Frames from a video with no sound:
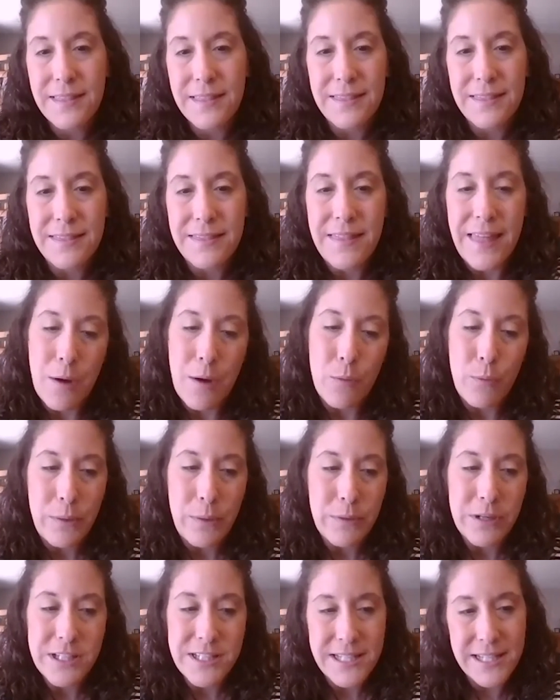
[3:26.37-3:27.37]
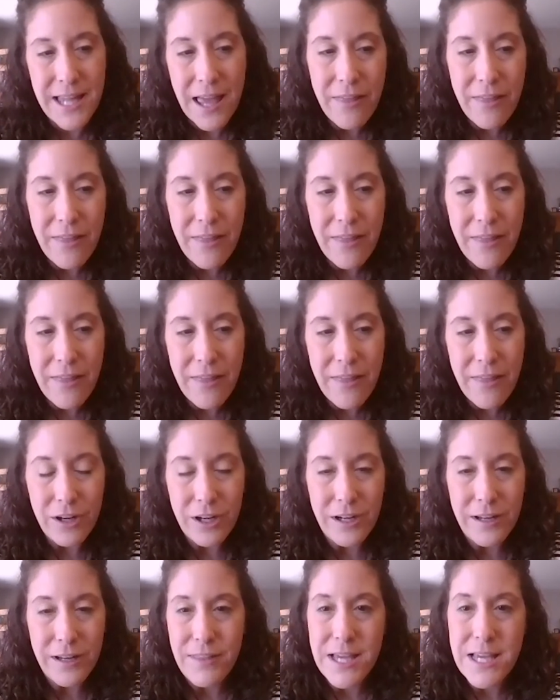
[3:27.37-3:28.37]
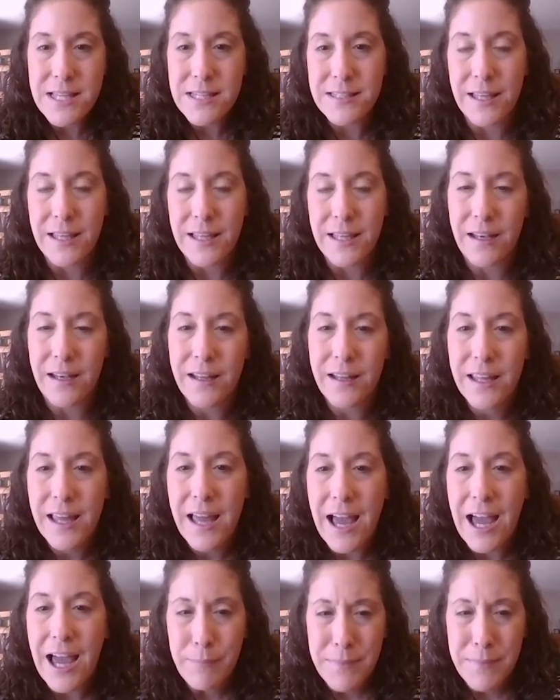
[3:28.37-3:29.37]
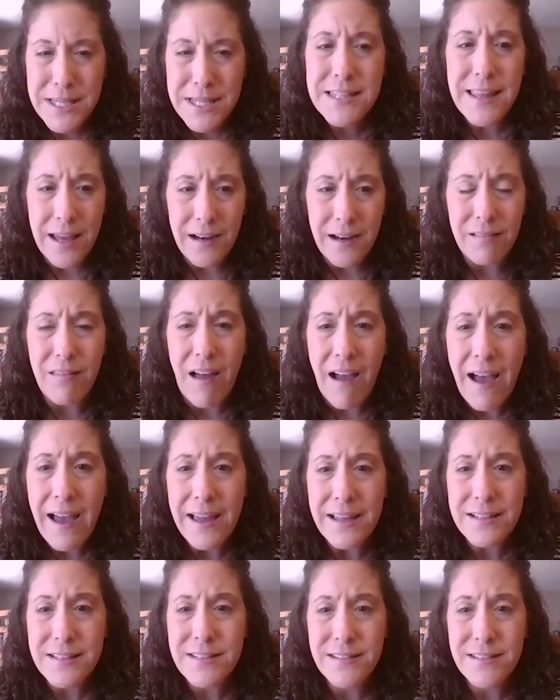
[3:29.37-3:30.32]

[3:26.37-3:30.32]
that we were together in this, and I miss that a lot.